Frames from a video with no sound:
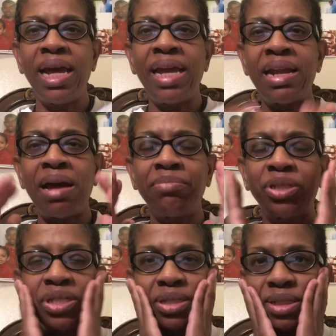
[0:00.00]
And I'm
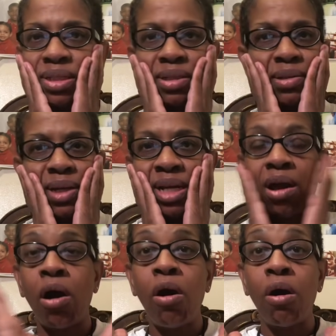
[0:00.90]
just
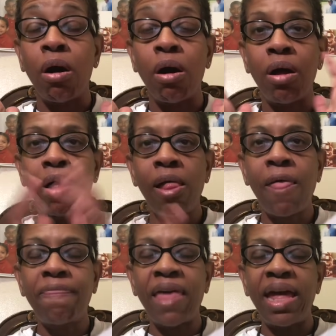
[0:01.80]
in awe
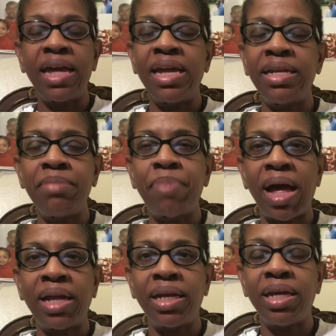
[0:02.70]
that
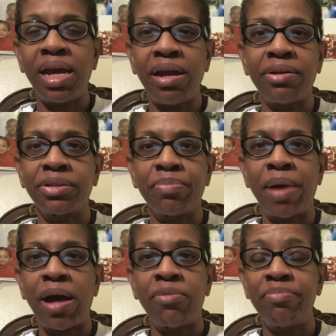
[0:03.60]
anybody cares
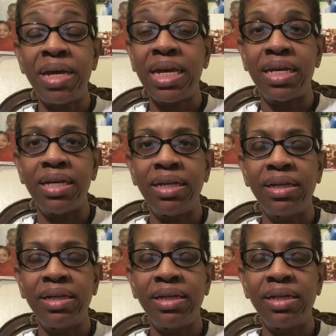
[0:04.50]
about me.